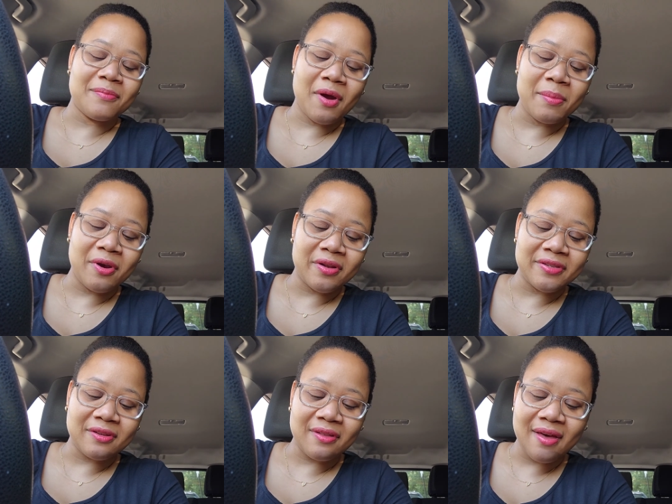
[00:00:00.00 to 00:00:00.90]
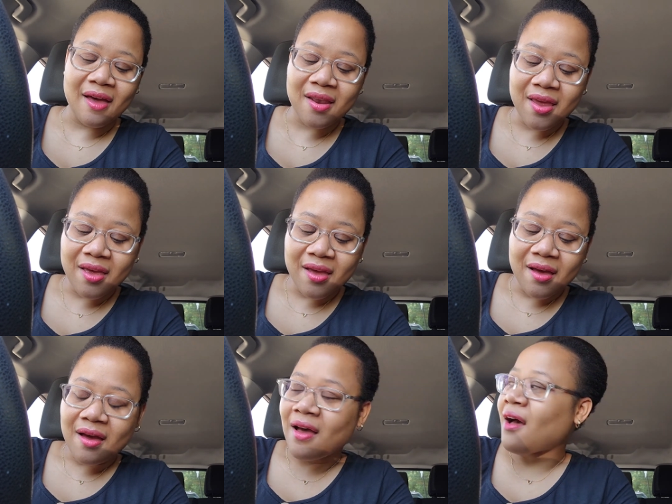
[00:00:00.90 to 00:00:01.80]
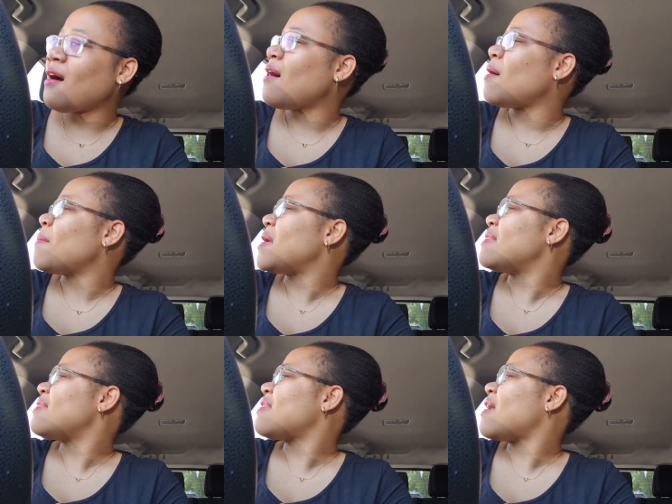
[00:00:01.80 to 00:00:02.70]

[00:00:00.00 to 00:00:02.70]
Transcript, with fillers: probably already saw that. Um, and